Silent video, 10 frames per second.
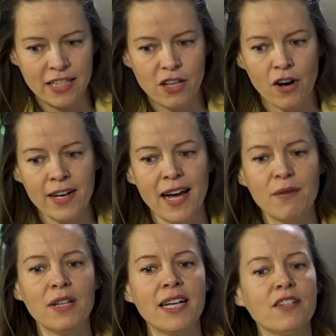ago, and I
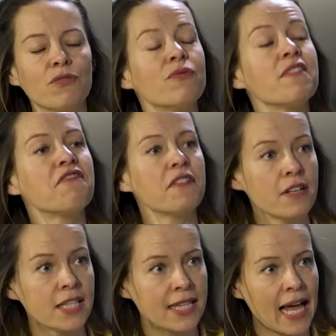would like to
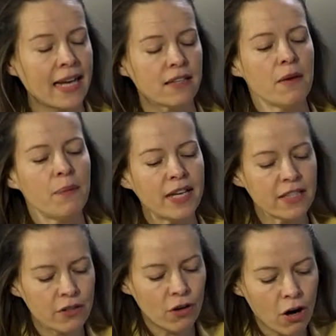reverse that,
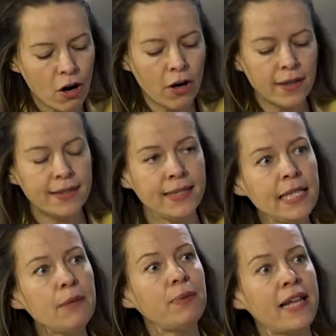because there are
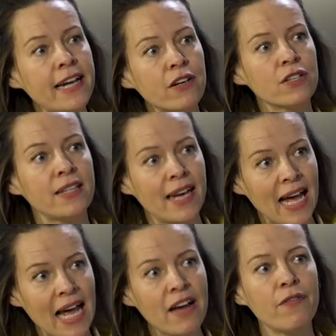key players that
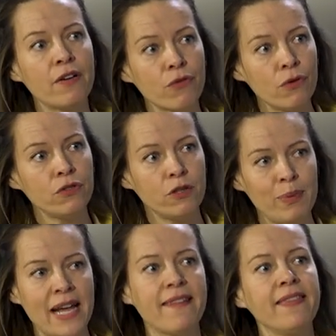have a role to
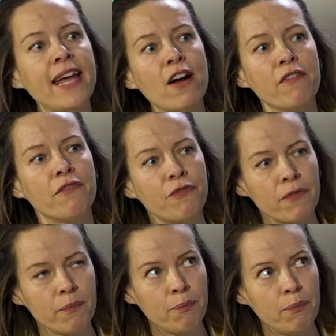play, and they are v
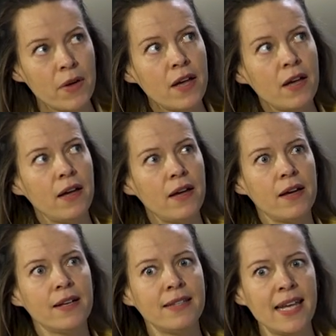Uh,
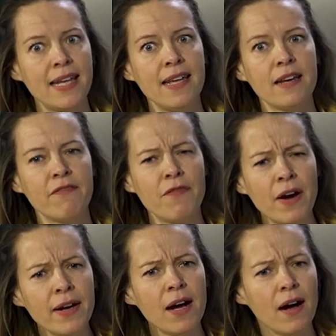taking in a
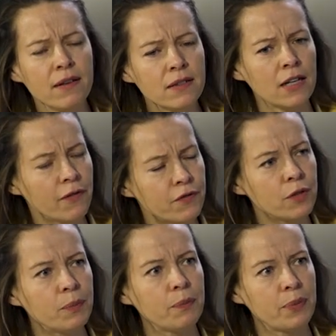very
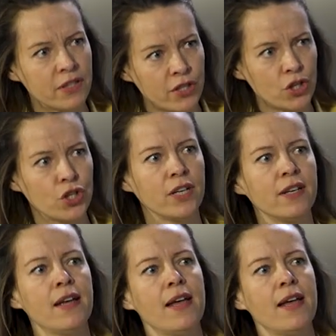uncomfortable position,